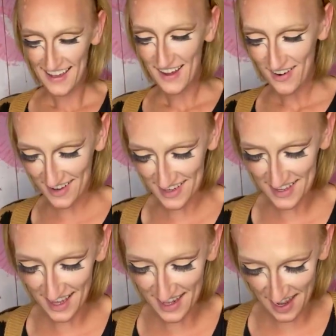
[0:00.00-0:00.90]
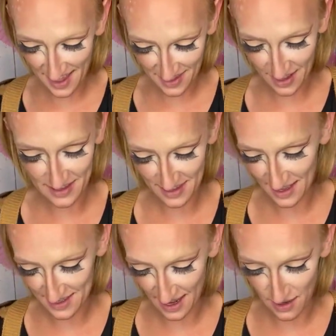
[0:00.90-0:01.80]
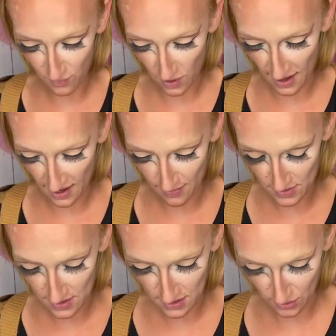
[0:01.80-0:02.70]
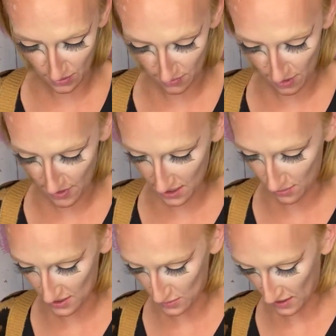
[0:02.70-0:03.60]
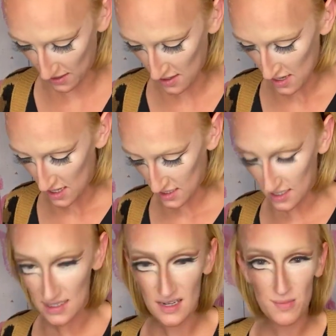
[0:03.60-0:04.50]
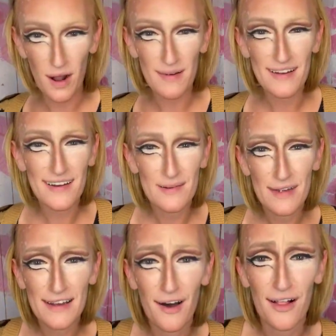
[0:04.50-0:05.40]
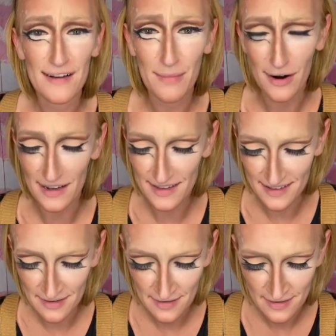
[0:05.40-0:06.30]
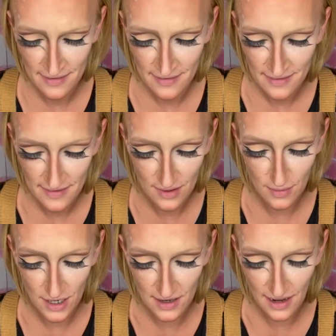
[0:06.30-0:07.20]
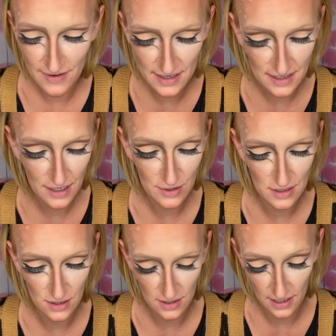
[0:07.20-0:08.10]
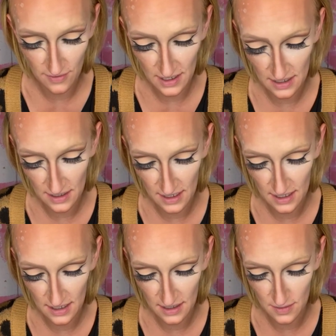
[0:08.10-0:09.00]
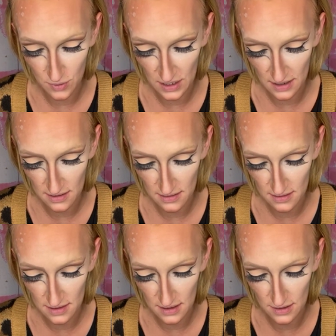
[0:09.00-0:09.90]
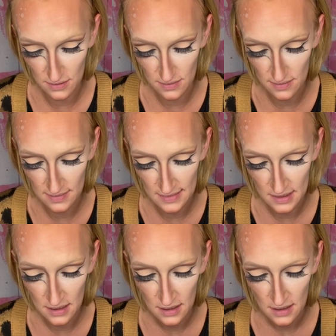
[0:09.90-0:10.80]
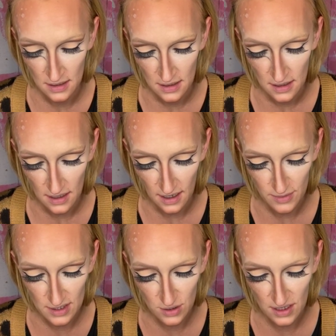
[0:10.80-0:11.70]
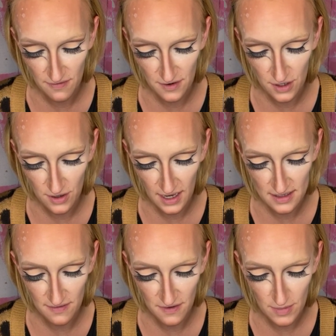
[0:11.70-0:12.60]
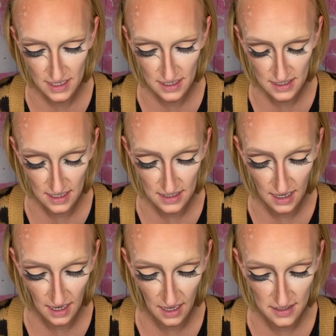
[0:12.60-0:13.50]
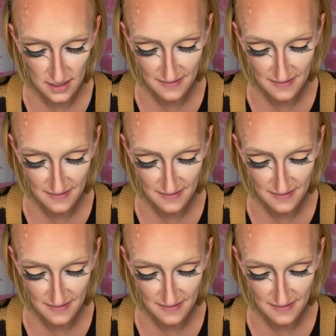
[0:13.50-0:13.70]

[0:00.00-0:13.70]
Which is that's kind of why I'm doing my makeup this way. It's because there's probably not going to be any holiday parties, so I'm not going to have an excuse to look like a reindeer at any other point. So I'm just doing it for you guys and for my dentist, I guess.